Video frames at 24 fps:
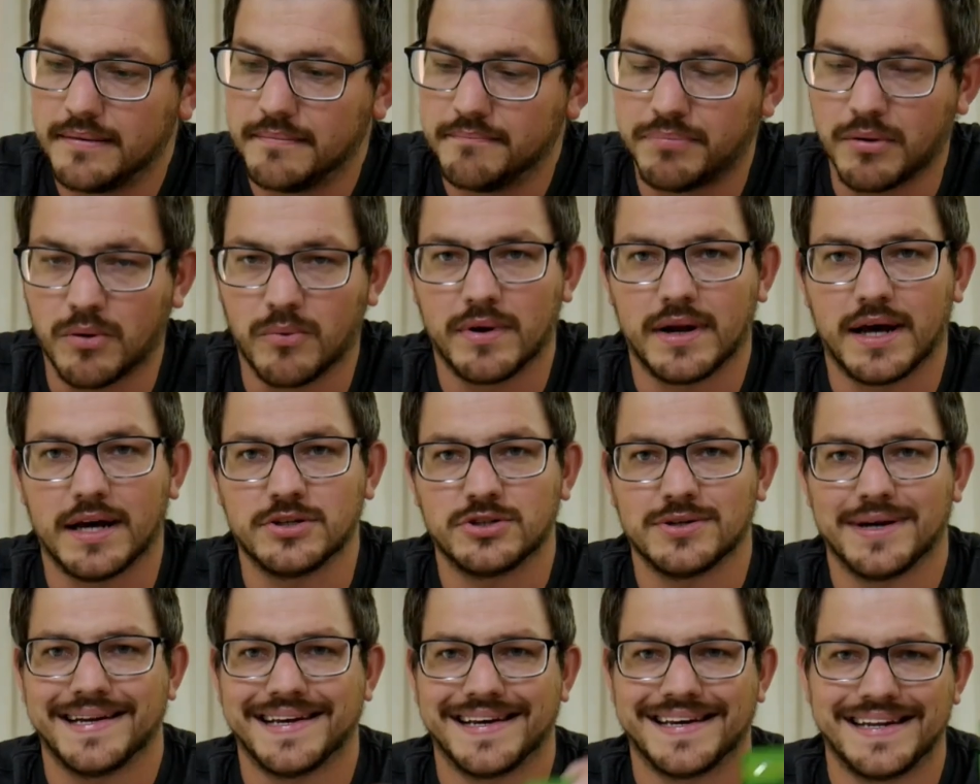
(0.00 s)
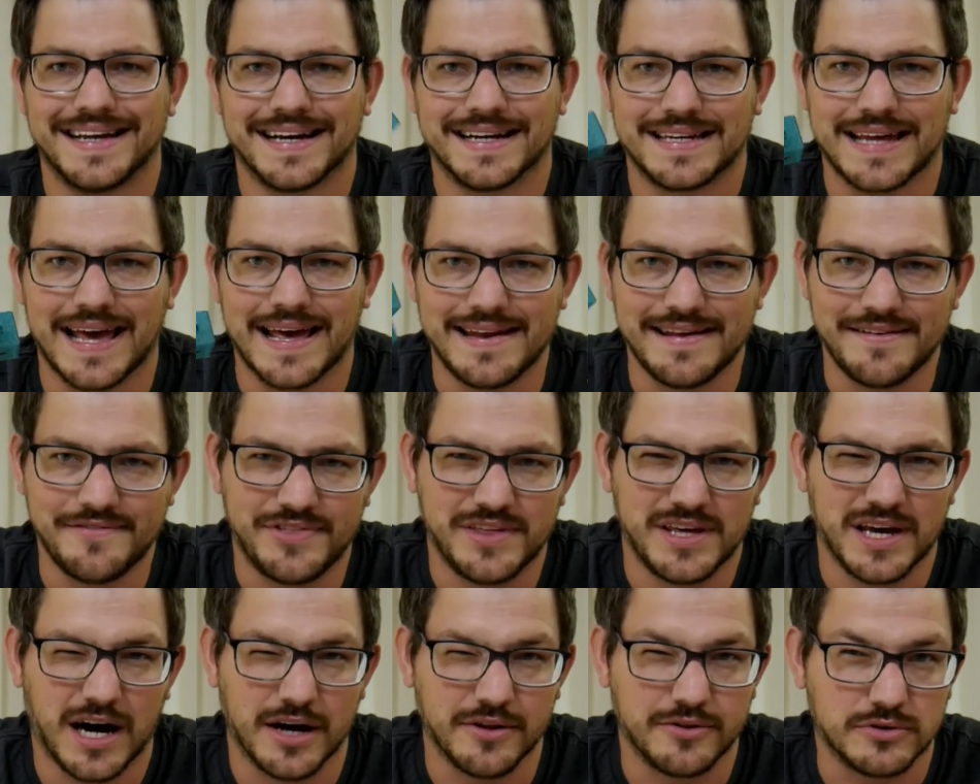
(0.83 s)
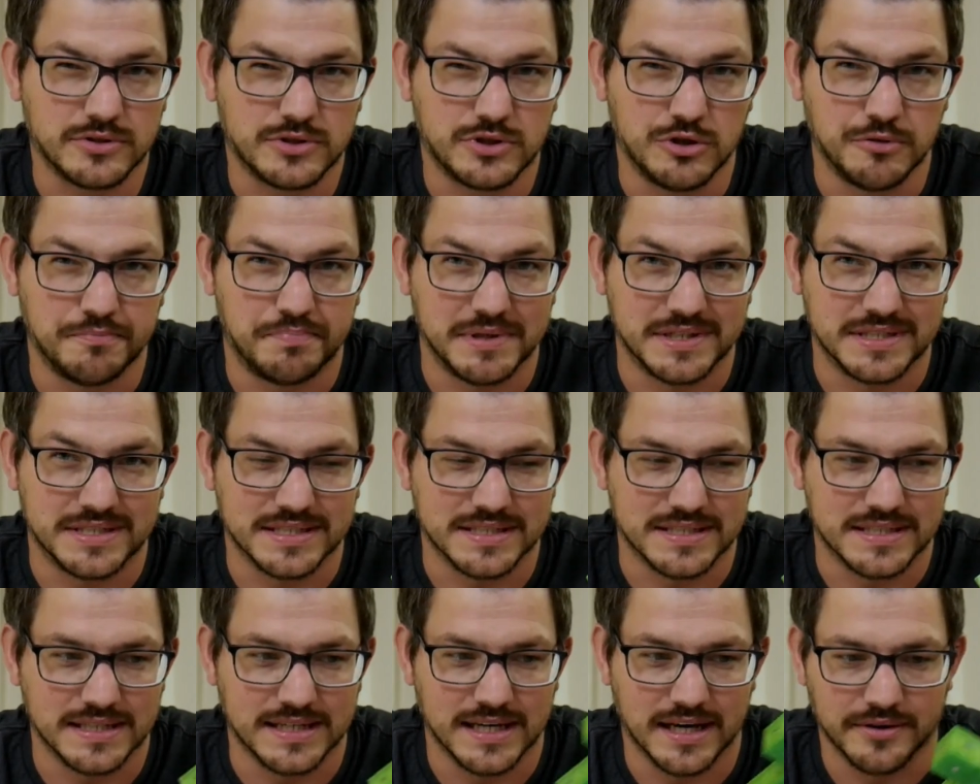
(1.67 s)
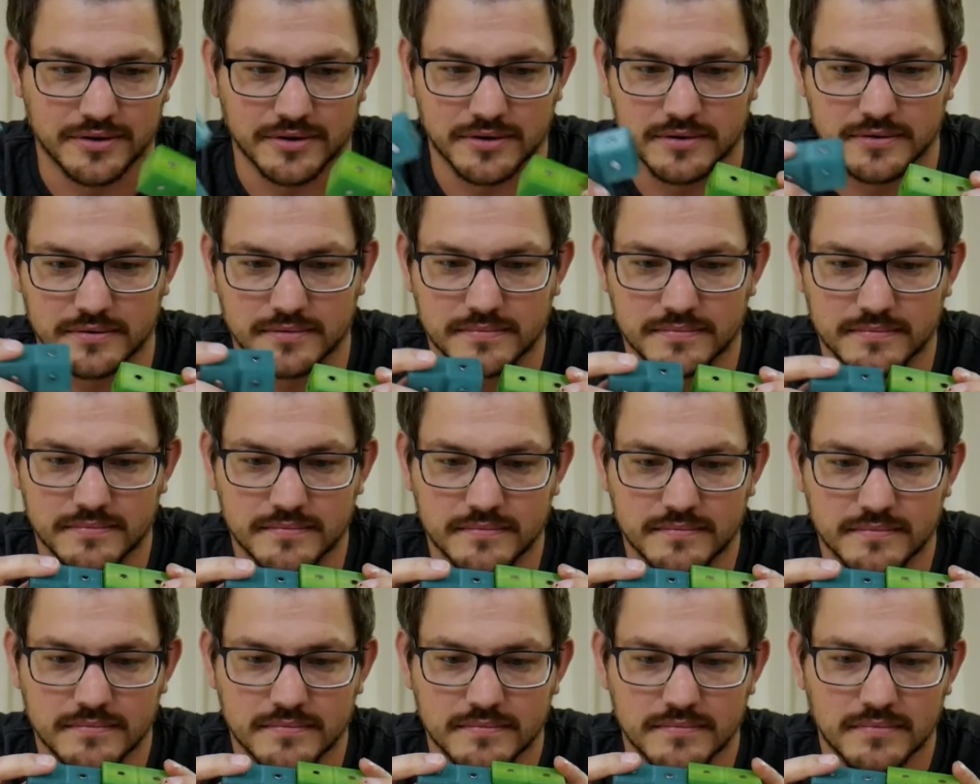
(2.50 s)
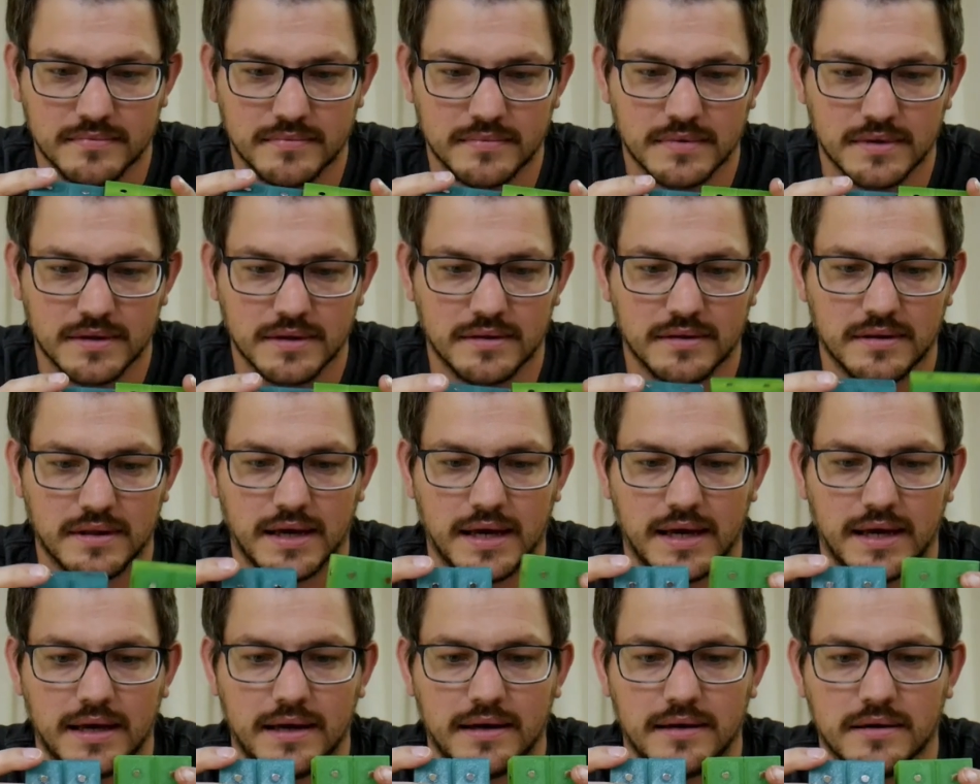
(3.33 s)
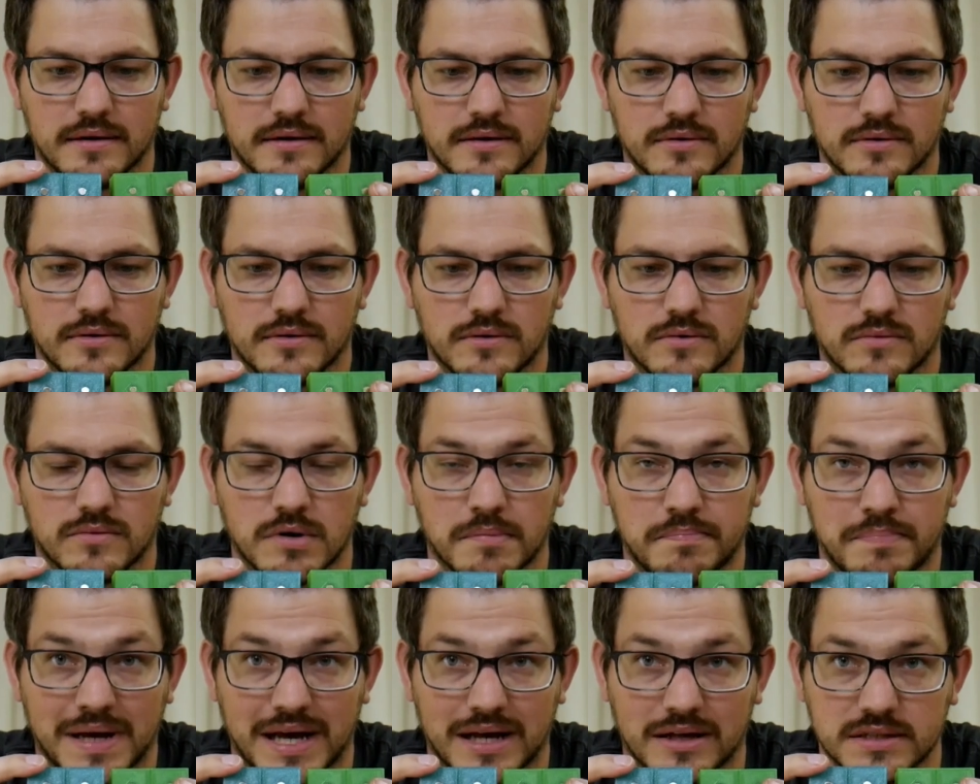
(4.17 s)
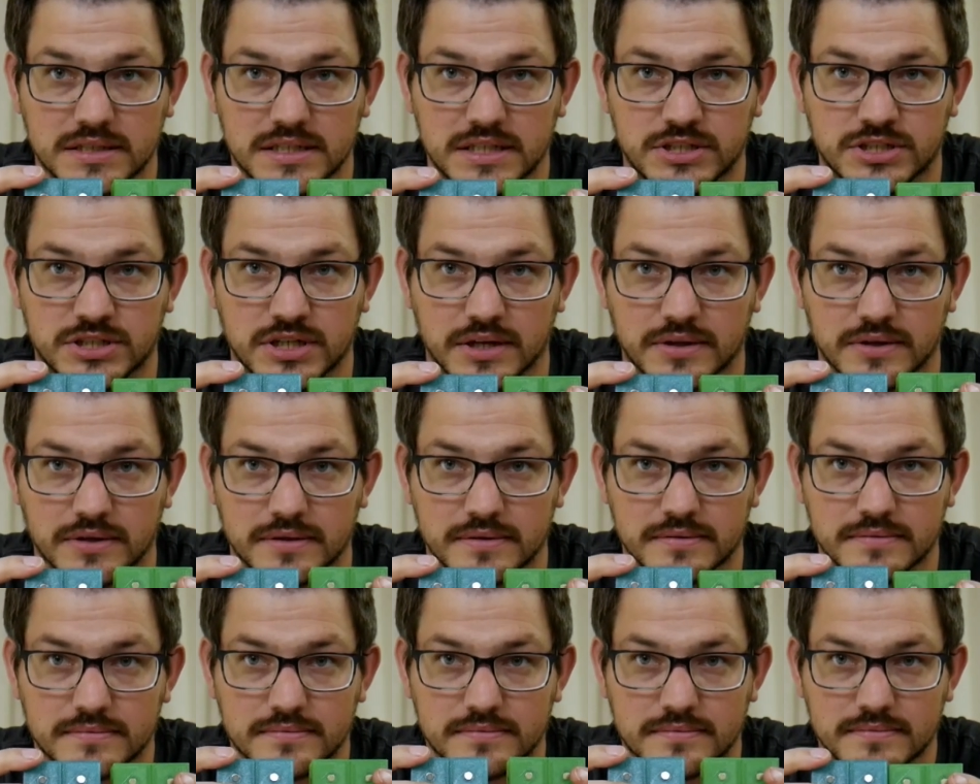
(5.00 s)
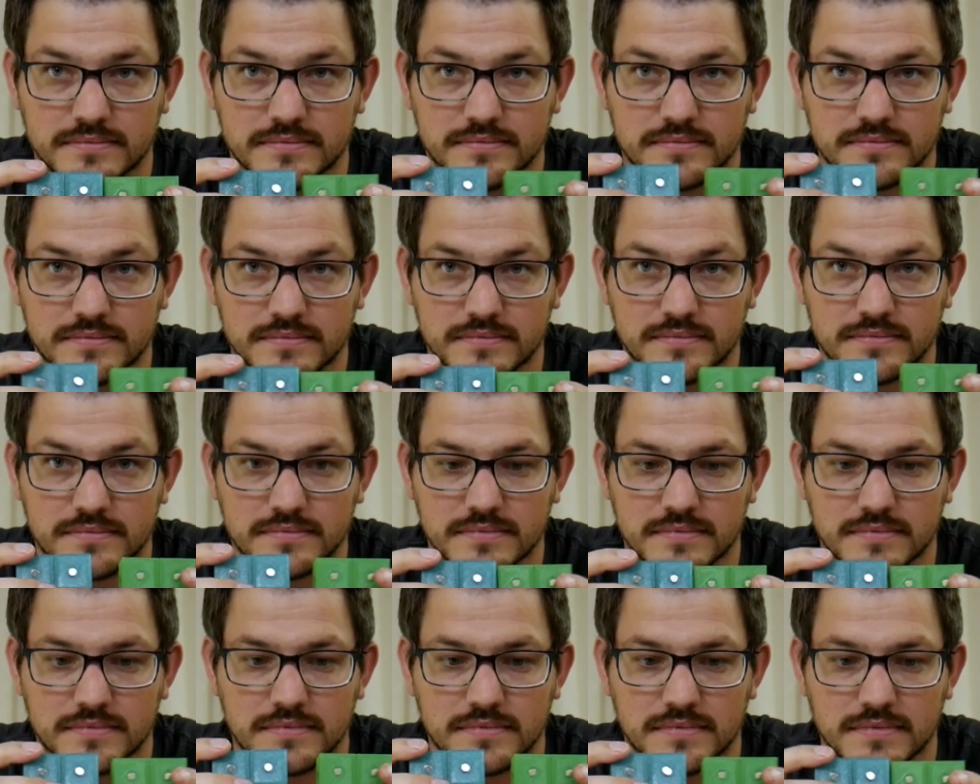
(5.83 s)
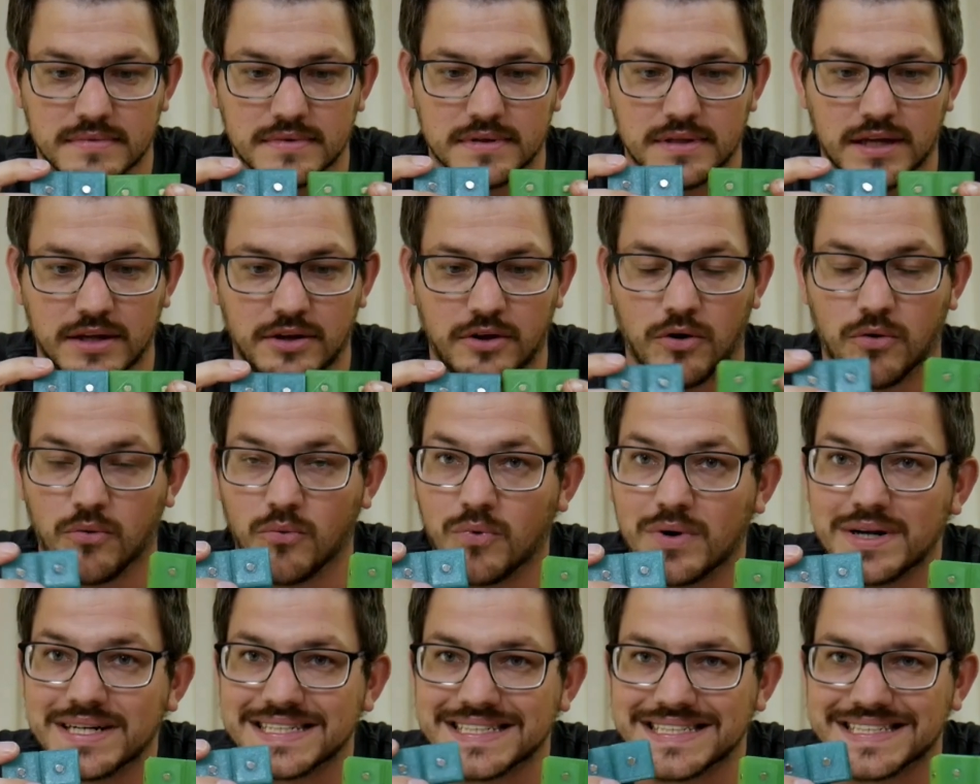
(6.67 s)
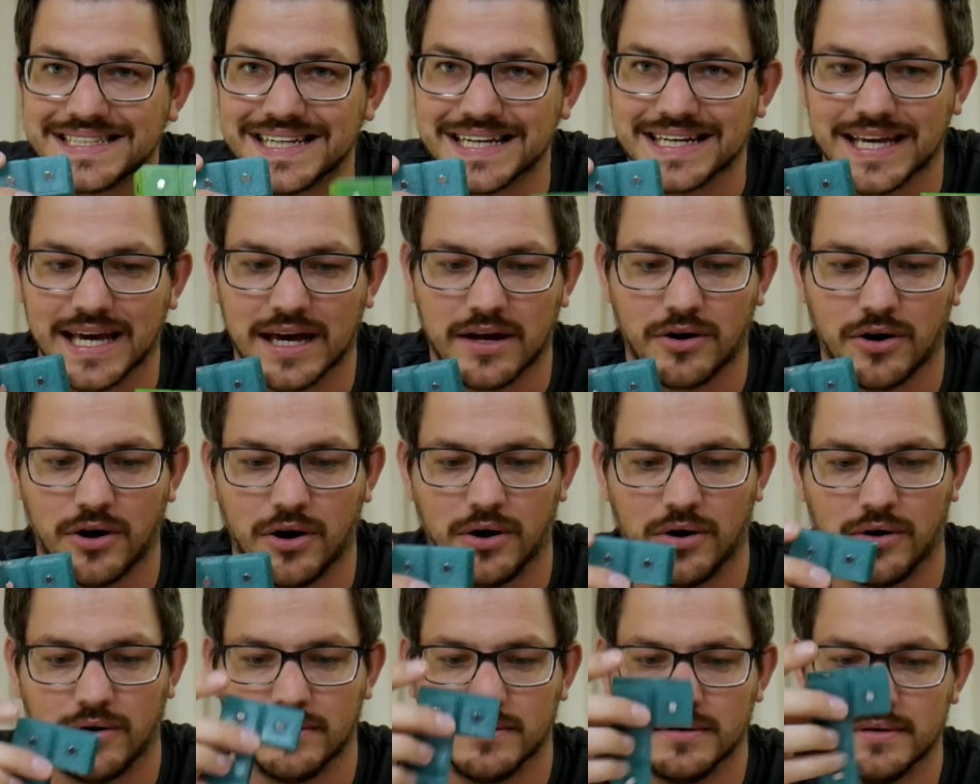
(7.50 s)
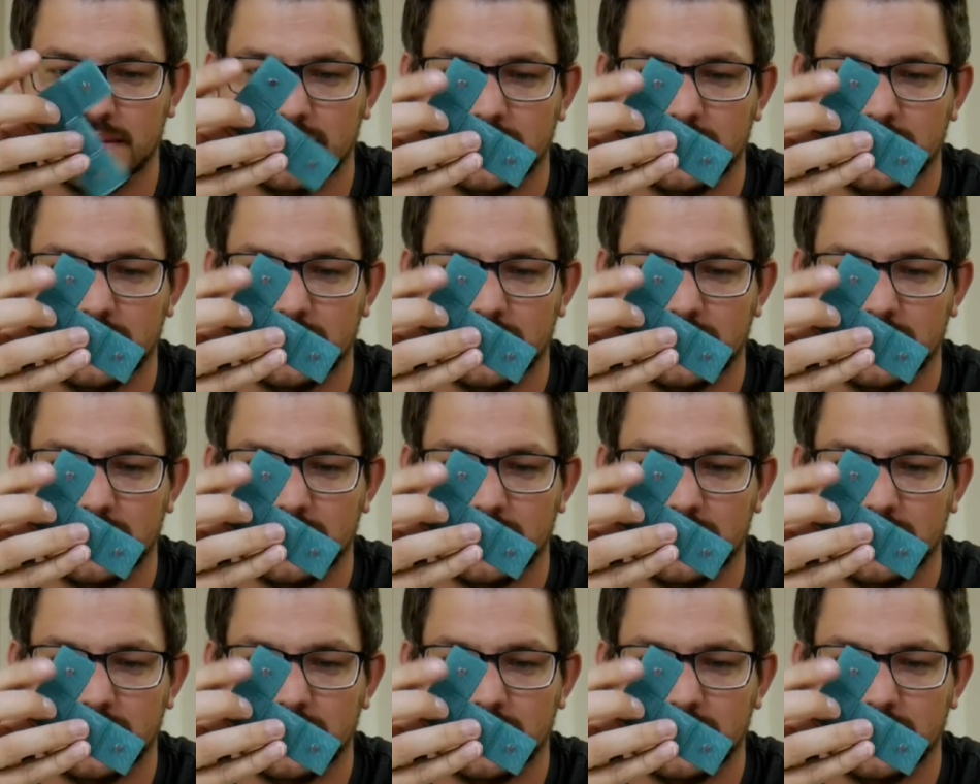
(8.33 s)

But when I try to connect any of the other two pieces together, they repel each other. They don't want to stick at all.